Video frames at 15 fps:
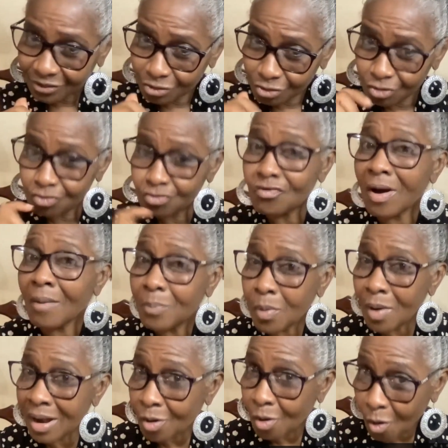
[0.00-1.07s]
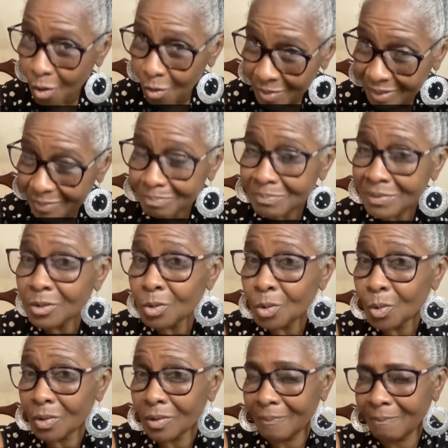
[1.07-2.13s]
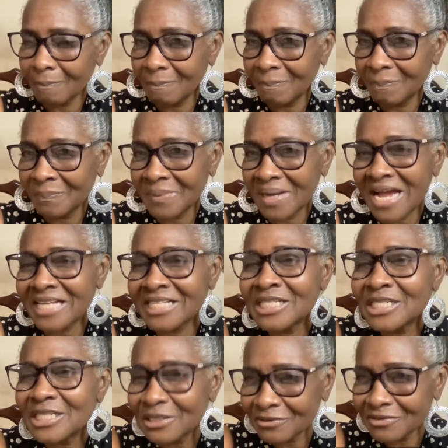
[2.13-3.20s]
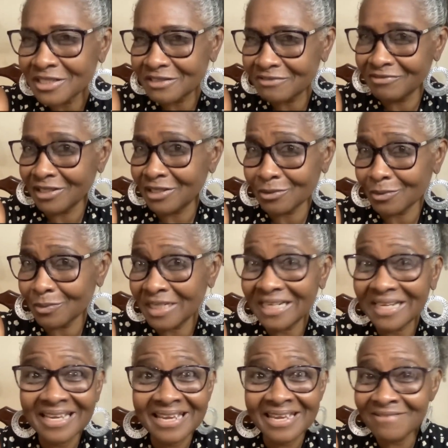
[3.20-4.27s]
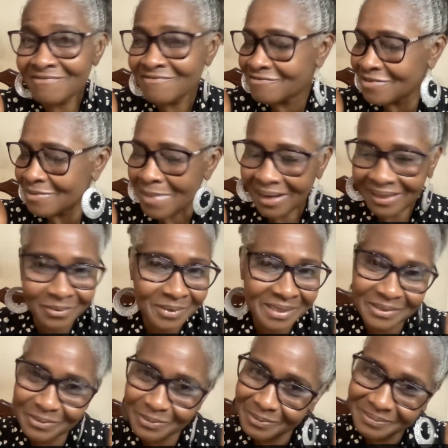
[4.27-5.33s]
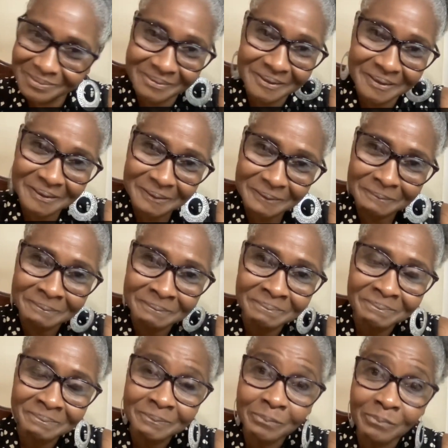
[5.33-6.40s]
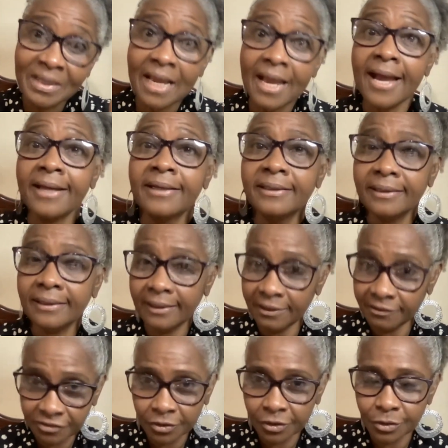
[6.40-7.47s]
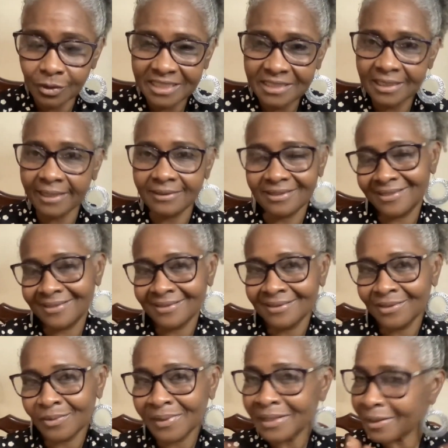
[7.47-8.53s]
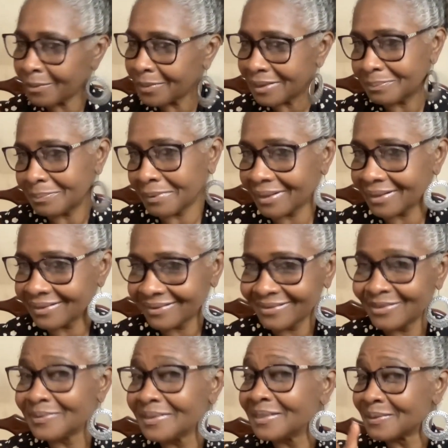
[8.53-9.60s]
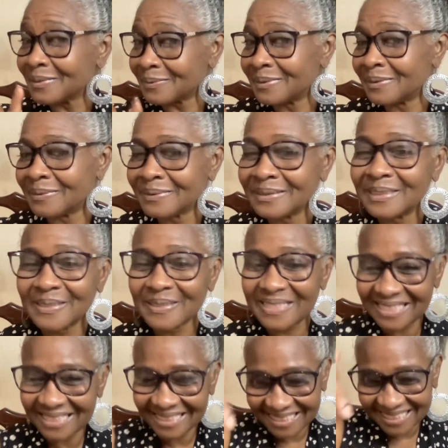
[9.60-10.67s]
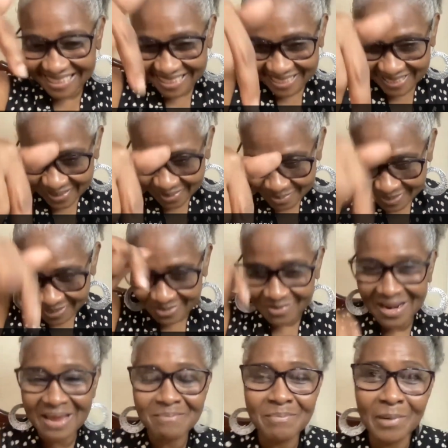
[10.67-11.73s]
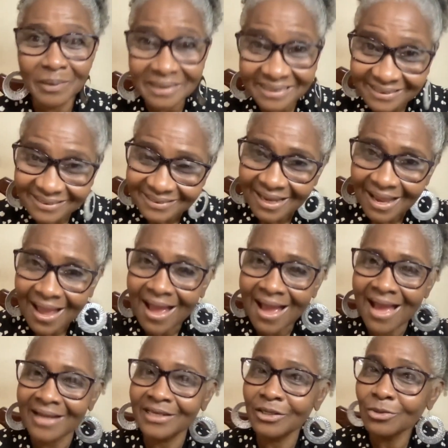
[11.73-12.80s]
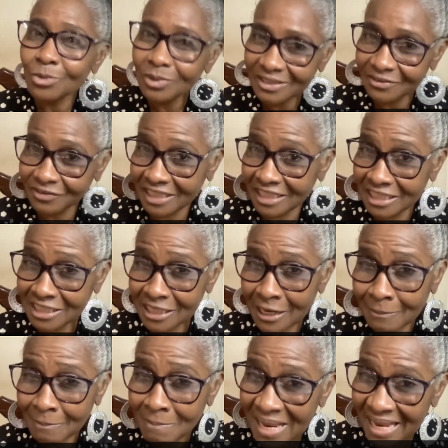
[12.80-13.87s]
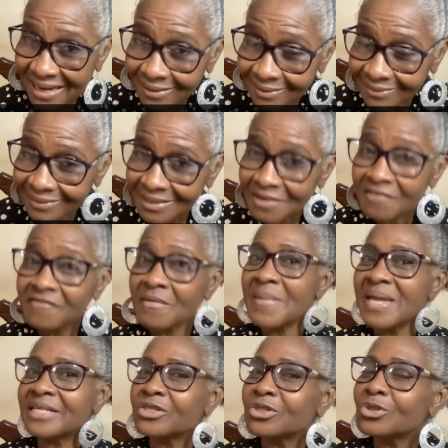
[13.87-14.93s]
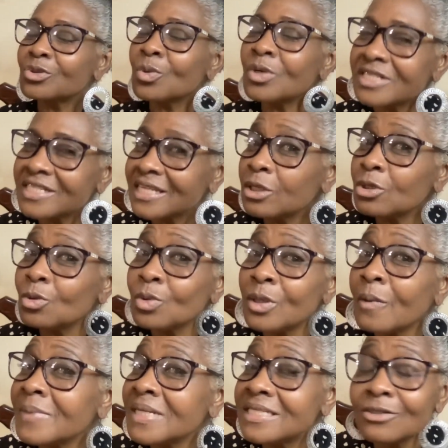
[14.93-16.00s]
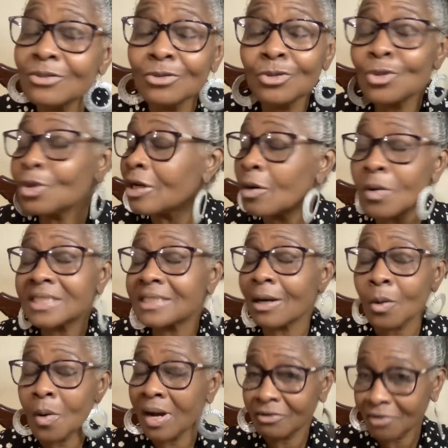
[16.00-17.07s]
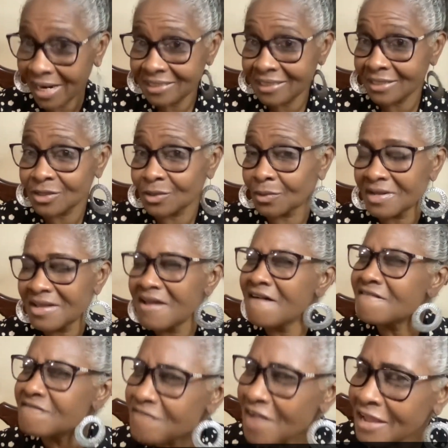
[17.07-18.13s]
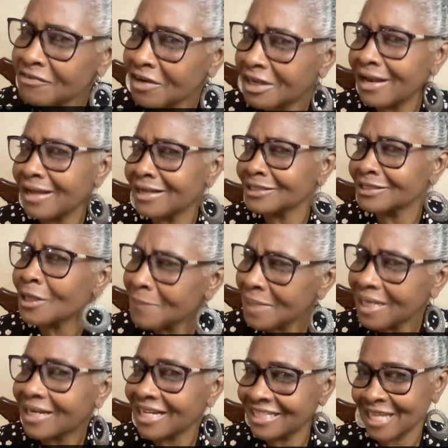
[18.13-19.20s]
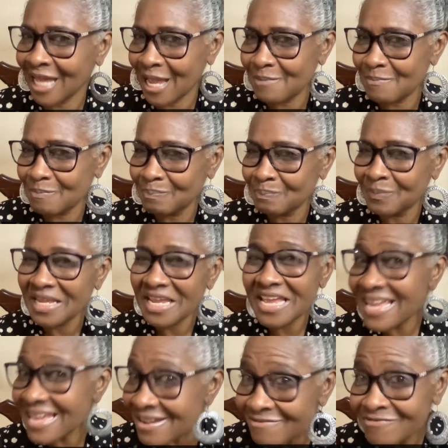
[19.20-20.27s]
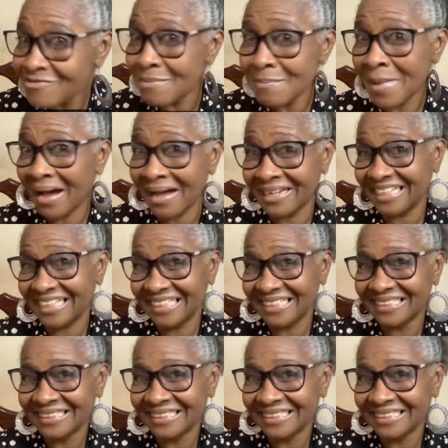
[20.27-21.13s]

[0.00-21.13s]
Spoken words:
drop one comment below, and share this video with everybody where you know. And if you don't do it yet, yeah, wait, pardon. Do it now, no. Just click the subscribe button and the notification bell to make sure say you don't miss none of what I go on right there. So 5 o'clock Jamaica time every morning.